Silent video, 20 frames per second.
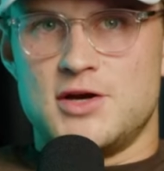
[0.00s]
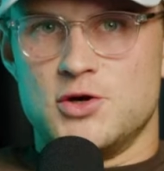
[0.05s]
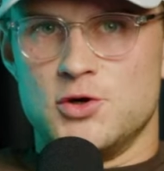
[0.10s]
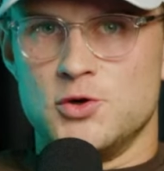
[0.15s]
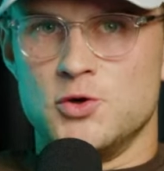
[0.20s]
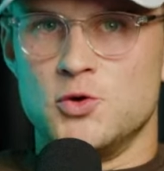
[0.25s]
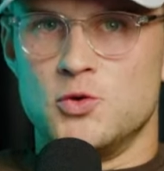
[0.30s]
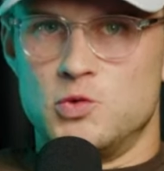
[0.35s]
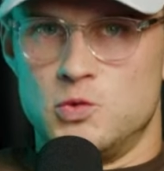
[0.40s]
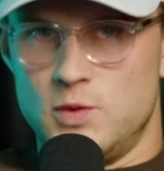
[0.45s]

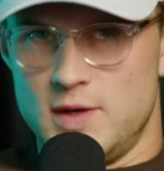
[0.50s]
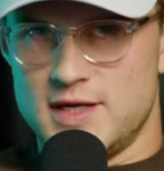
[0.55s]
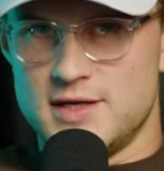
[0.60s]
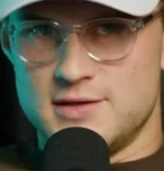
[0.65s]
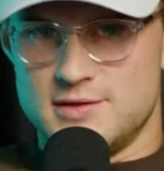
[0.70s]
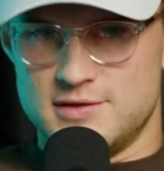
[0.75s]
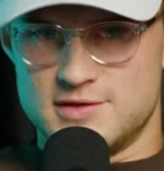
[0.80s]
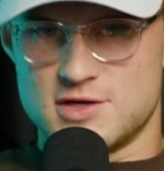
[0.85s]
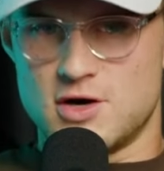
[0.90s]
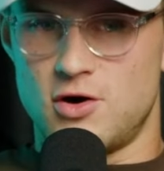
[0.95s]
who
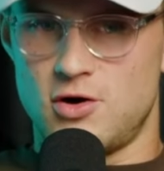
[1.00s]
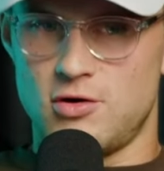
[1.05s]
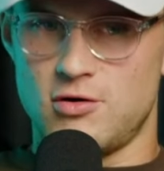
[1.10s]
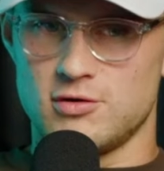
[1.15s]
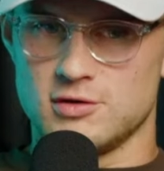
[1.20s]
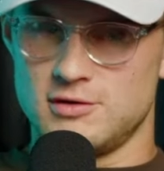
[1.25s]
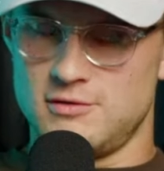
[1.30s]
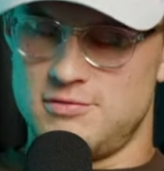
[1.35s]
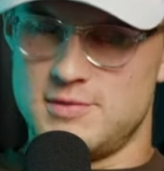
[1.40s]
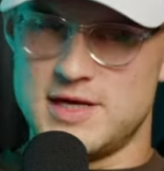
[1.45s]
wins
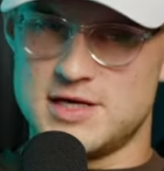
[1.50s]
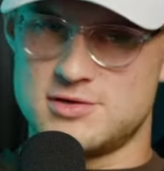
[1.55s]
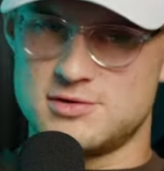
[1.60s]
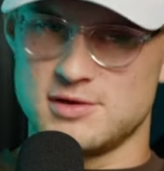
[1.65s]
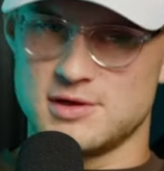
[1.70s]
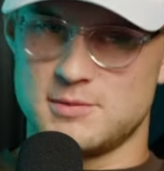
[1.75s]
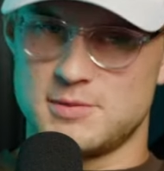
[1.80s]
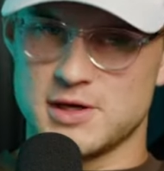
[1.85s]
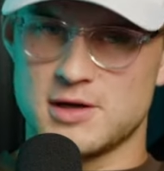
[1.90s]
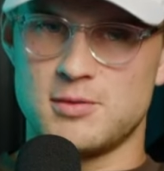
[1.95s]
all of Major
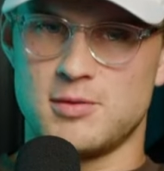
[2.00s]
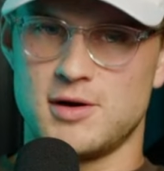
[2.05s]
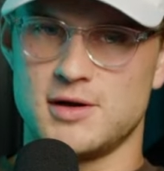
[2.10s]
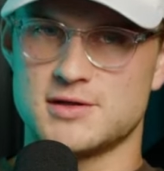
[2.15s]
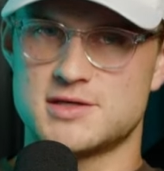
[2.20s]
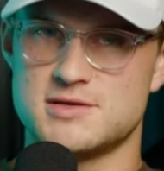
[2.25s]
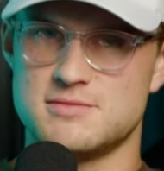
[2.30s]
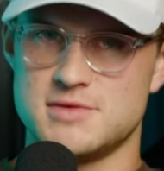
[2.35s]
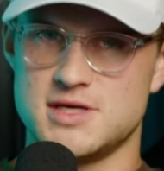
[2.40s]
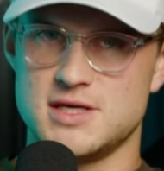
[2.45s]
League Pickleball,
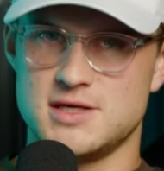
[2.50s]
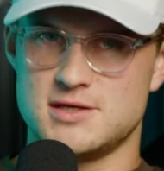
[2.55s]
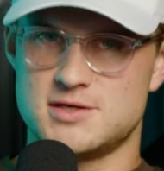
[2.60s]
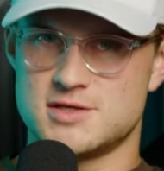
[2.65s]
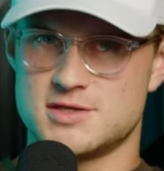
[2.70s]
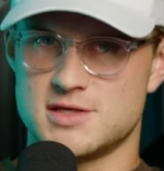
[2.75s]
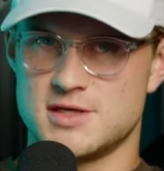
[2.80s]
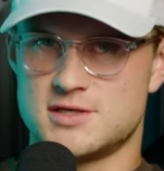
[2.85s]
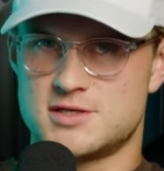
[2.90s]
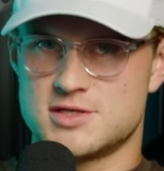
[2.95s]
to me,
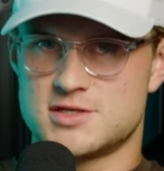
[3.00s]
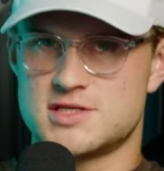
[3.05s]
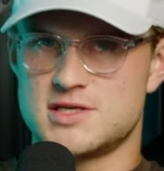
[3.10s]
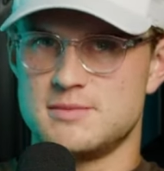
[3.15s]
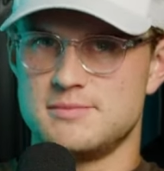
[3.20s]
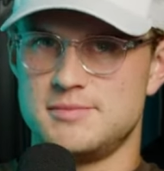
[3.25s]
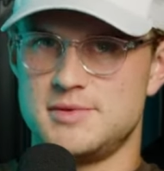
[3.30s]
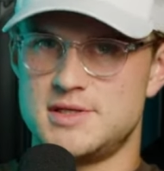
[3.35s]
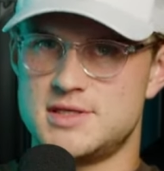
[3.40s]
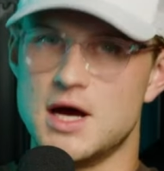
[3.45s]
it just
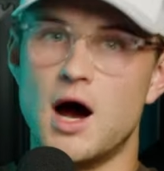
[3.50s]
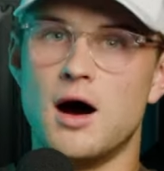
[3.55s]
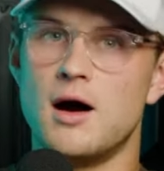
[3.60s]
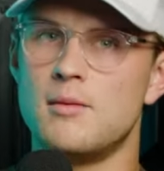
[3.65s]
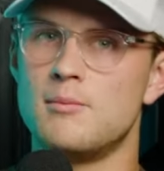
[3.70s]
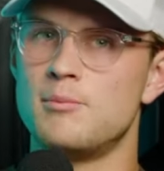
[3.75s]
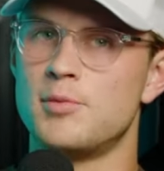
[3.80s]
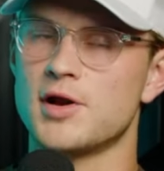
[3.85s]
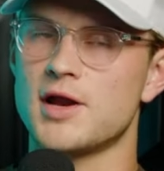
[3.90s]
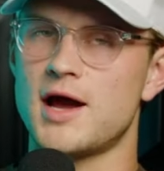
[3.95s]
seemed
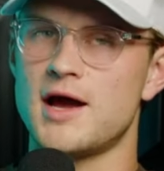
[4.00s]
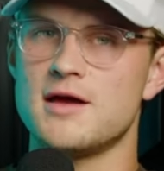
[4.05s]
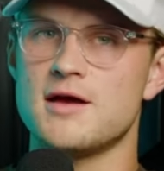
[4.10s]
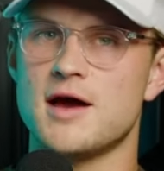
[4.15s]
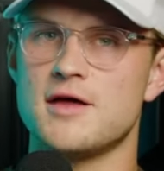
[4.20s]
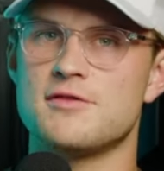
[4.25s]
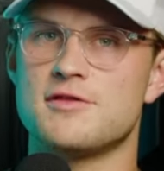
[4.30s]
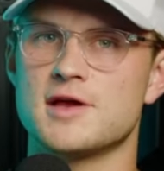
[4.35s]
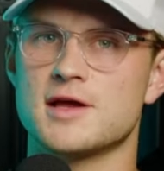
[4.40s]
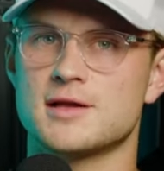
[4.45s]
dumb. But
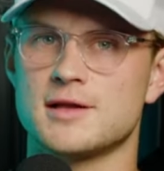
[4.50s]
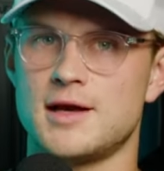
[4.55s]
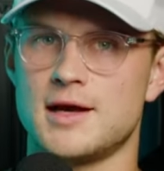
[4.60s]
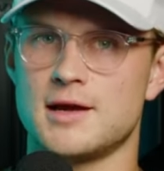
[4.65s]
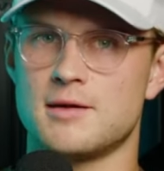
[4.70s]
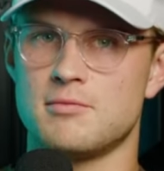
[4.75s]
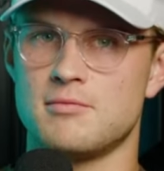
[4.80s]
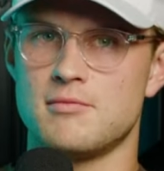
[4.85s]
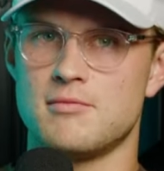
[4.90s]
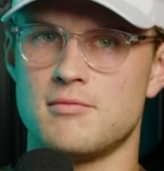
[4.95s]
I think
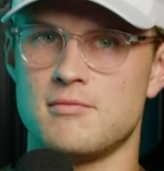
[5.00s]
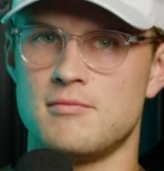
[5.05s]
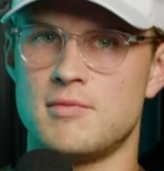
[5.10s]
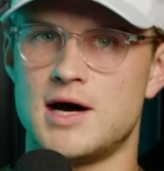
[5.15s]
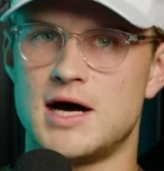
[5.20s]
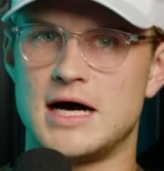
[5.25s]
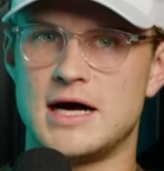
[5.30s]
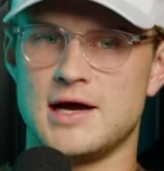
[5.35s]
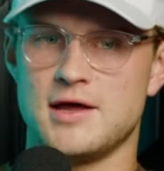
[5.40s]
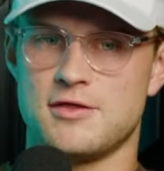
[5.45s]
like
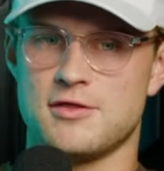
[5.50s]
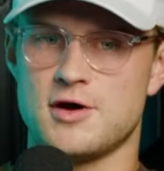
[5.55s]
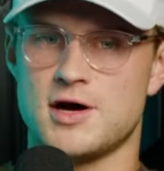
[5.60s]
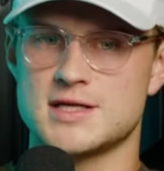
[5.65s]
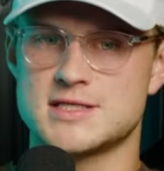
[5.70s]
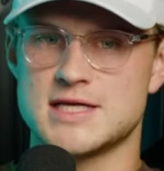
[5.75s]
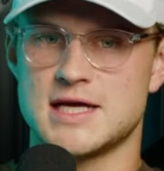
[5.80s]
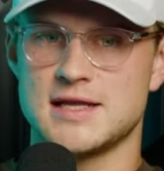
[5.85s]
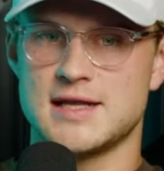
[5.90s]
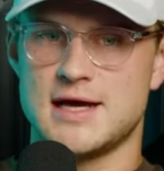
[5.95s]
my
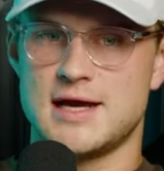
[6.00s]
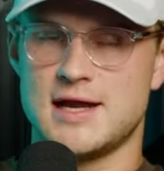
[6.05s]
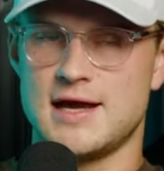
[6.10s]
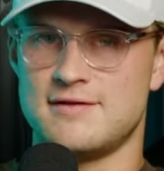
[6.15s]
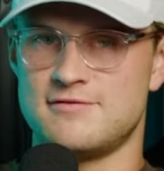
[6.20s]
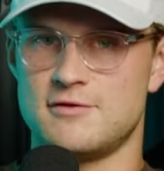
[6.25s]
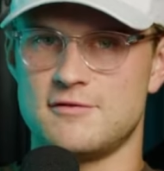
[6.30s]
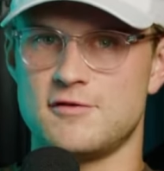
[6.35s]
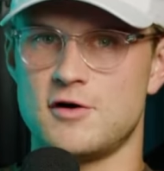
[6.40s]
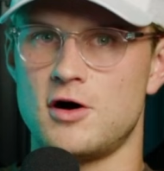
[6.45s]
thoughts on that
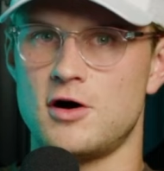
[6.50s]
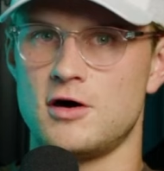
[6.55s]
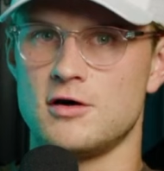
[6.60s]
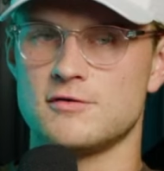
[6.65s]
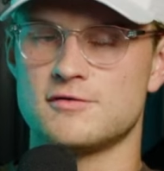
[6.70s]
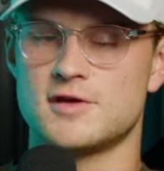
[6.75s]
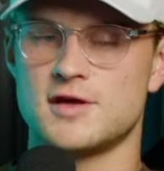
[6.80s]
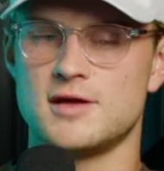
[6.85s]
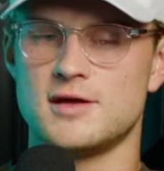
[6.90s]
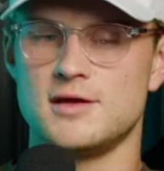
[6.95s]
have
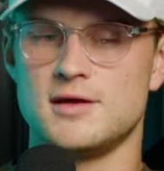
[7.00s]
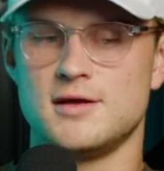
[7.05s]
evolved.